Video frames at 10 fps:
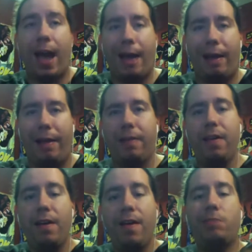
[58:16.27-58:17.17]
it,
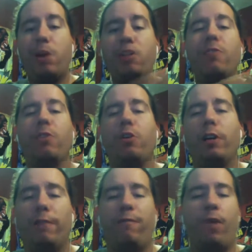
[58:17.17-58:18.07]
especially if you look
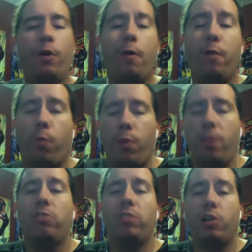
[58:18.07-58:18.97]
at a photo of the
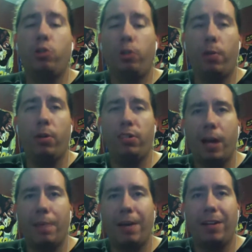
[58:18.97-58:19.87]
real Statue of Liberty
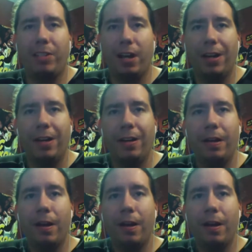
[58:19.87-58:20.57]
side by side,